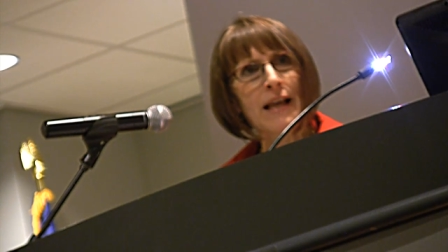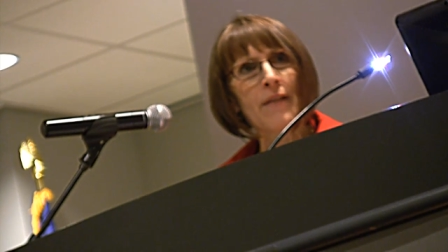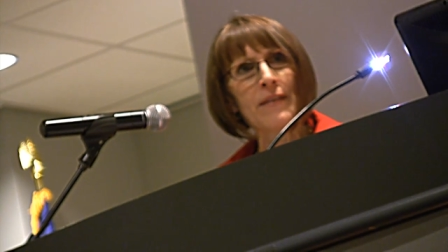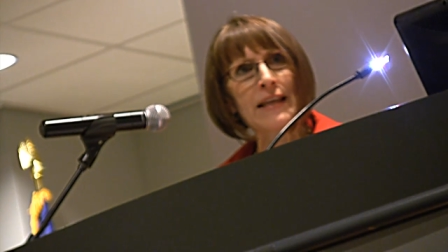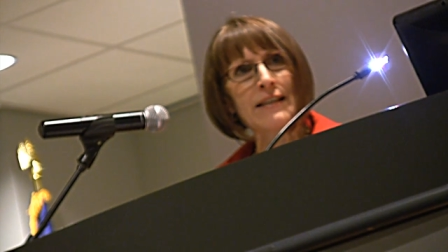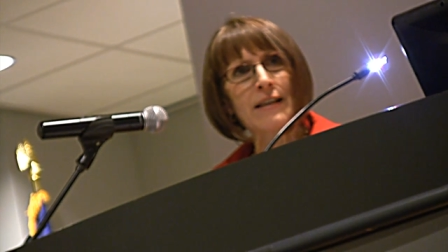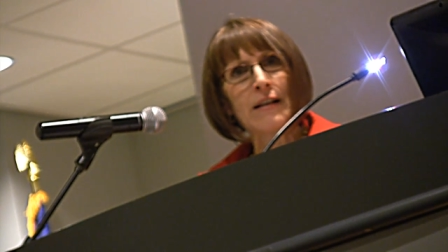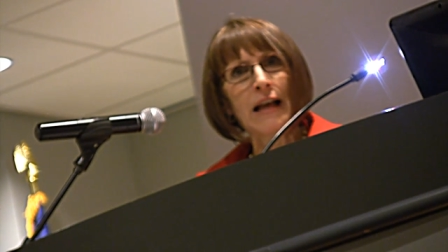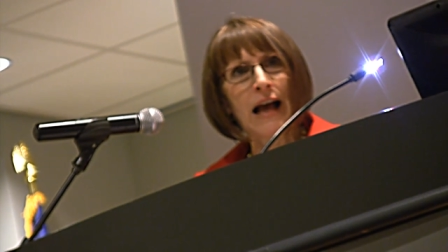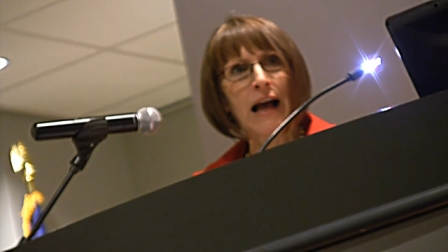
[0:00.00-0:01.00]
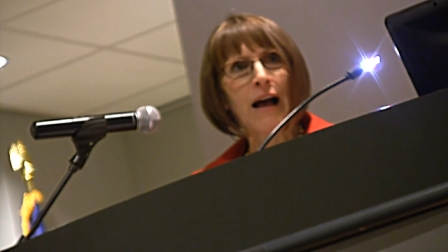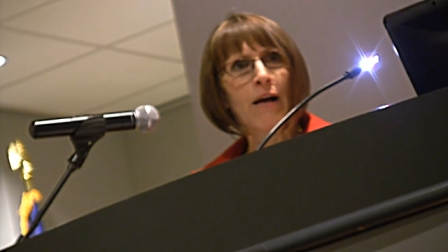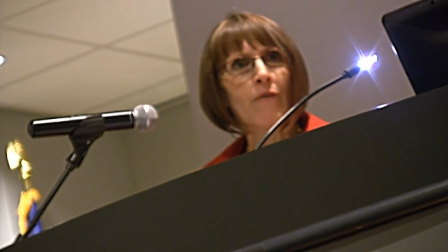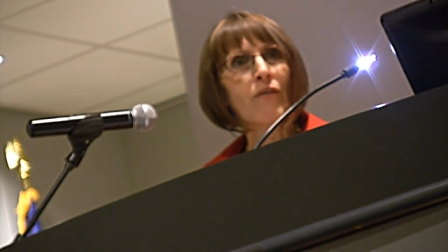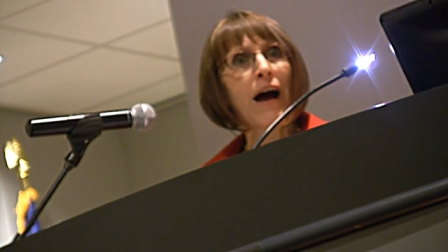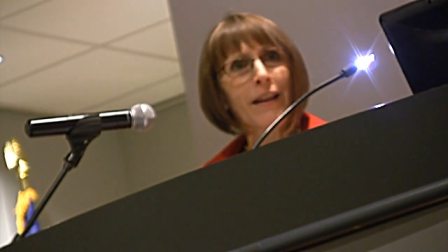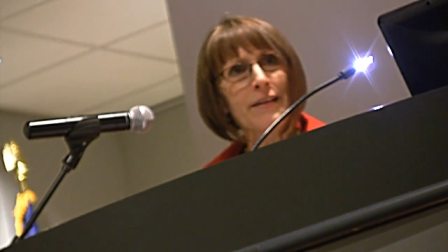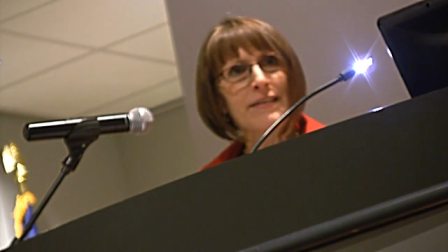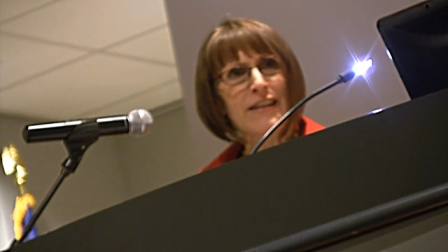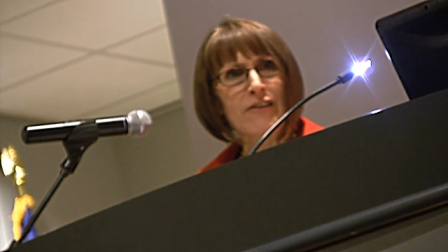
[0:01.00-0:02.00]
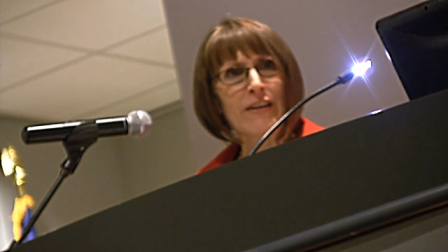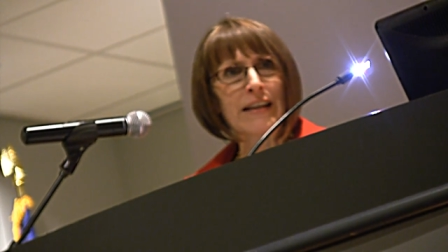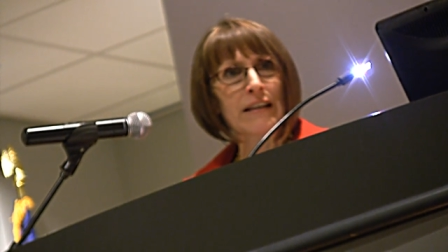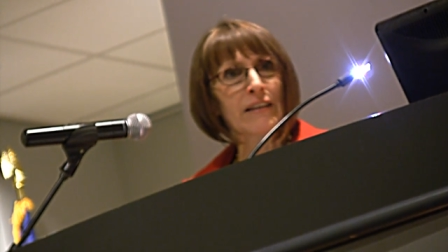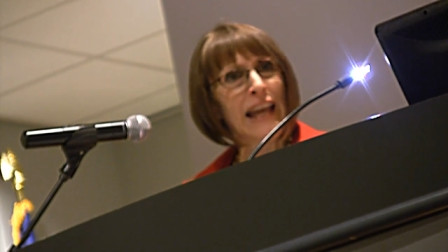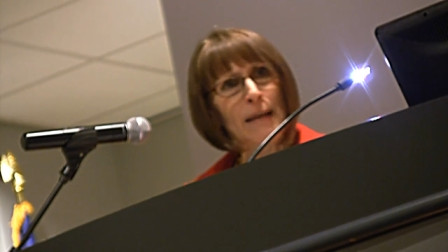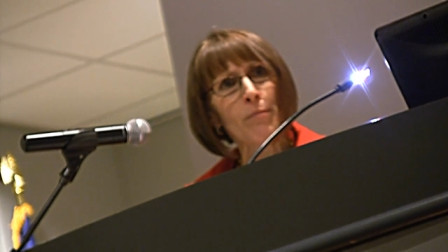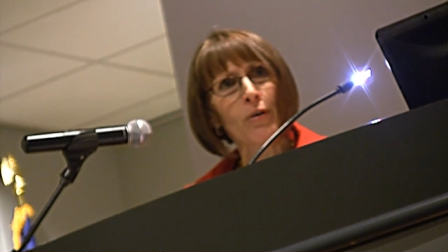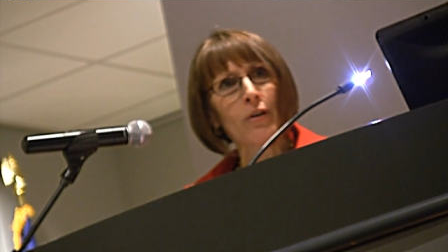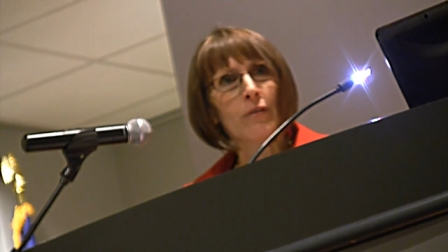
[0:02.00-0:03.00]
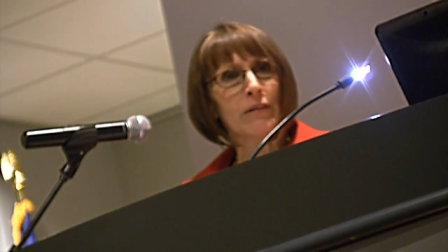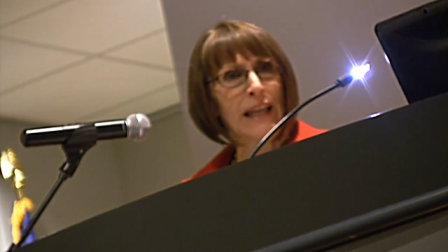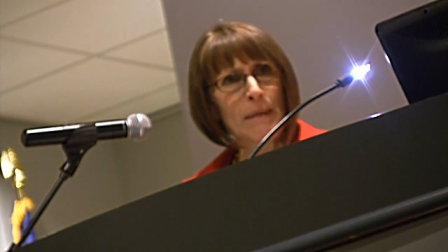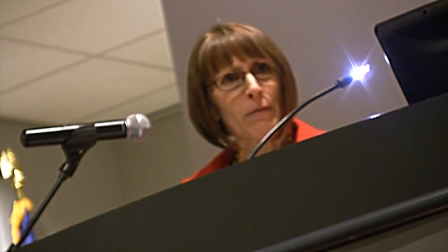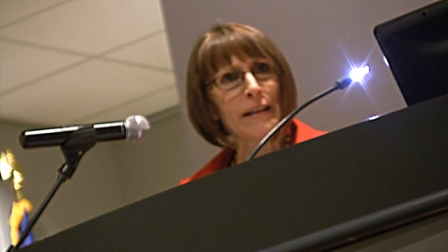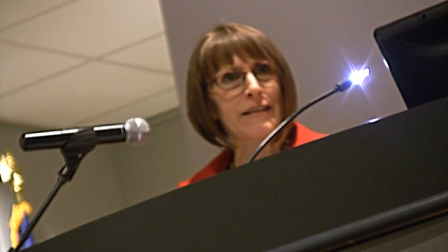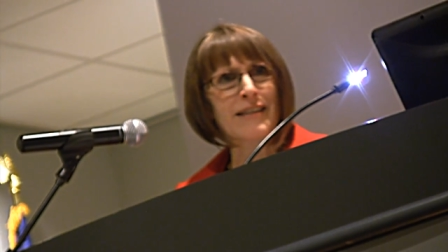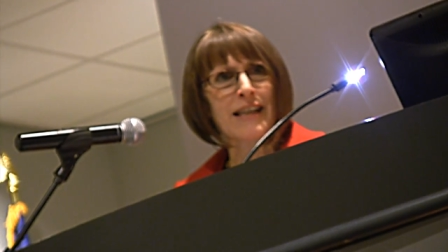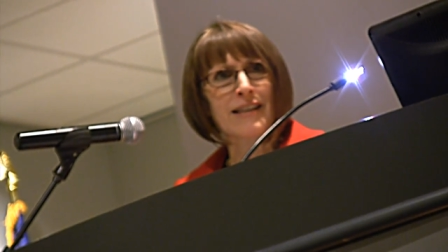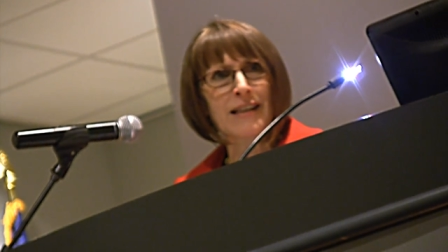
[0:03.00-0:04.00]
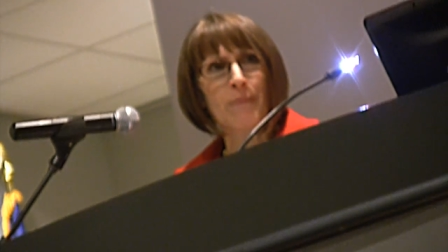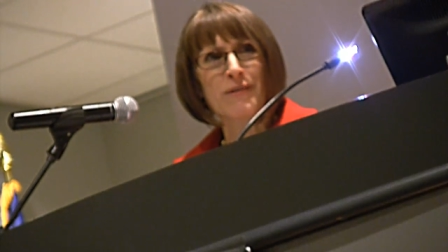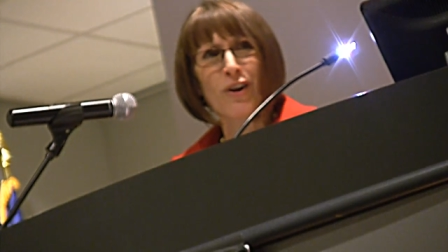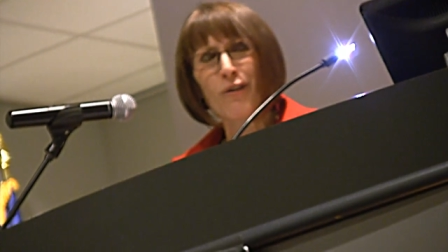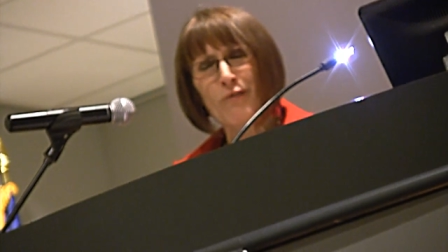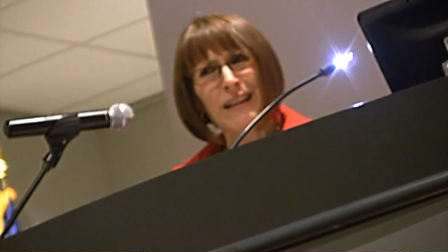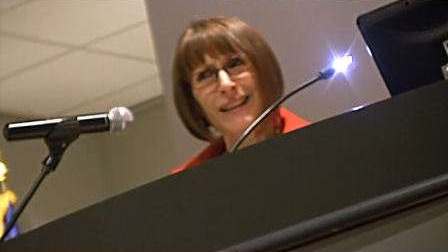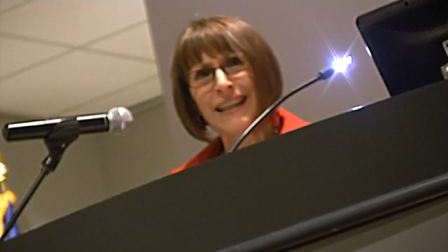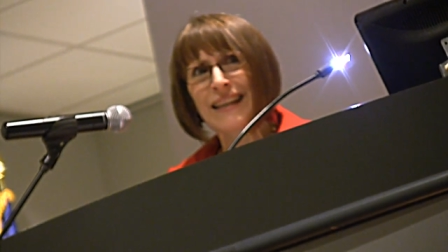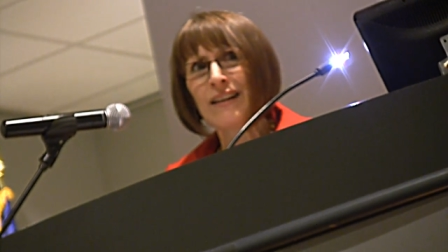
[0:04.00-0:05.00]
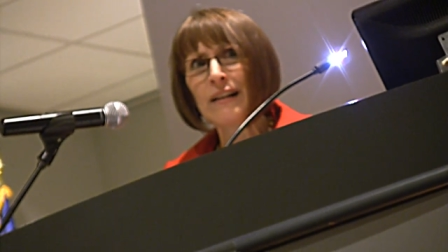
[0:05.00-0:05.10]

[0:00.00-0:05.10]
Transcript: and these uh, voluntary label, labeling systems are really